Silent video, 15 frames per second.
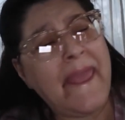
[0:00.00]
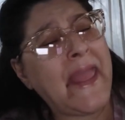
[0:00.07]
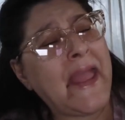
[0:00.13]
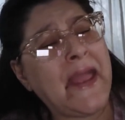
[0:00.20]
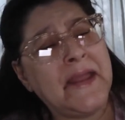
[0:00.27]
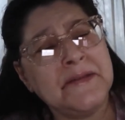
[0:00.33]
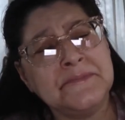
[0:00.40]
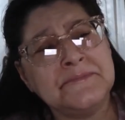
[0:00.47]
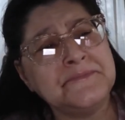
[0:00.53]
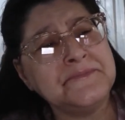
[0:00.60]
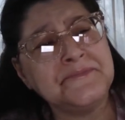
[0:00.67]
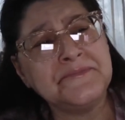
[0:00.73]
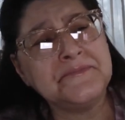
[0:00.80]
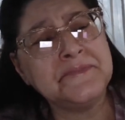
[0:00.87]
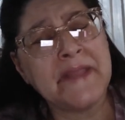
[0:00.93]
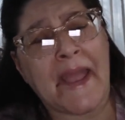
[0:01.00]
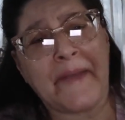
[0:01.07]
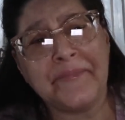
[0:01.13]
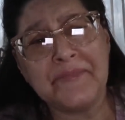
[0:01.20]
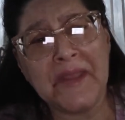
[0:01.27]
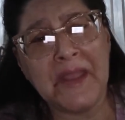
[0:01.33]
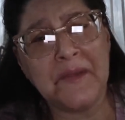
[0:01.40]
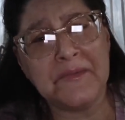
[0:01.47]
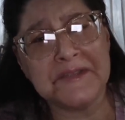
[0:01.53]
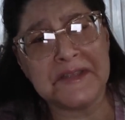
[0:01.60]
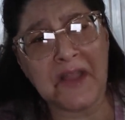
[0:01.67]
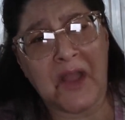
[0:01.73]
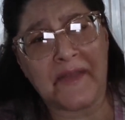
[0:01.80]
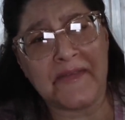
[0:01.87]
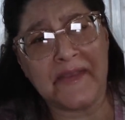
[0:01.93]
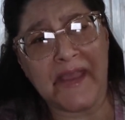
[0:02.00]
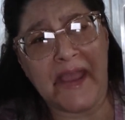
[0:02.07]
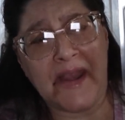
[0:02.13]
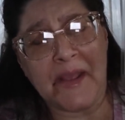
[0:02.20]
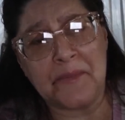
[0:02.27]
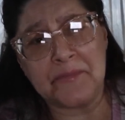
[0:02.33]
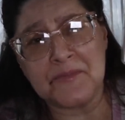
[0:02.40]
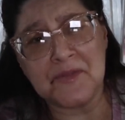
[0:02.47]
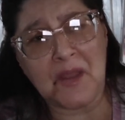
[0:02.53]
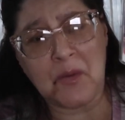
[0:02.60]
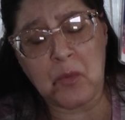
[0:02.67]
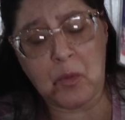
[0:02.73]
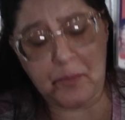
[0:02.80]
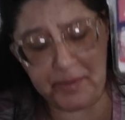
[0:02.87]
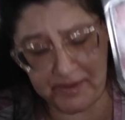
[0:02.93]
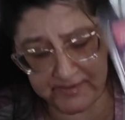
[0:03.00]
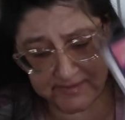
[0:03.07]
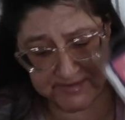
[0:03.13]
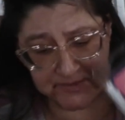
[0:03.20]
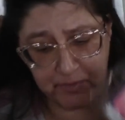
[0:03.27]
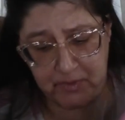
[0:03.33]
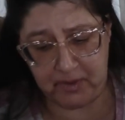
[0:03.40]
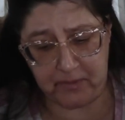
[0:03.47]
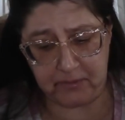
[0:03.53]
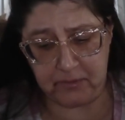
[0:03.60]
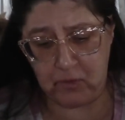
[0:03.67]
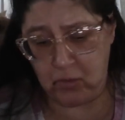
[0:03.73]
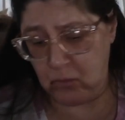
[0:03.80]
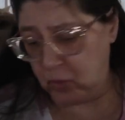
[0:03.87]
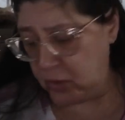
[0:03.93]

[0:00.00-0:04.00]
And now it was nauseating. So I won't pick this one up no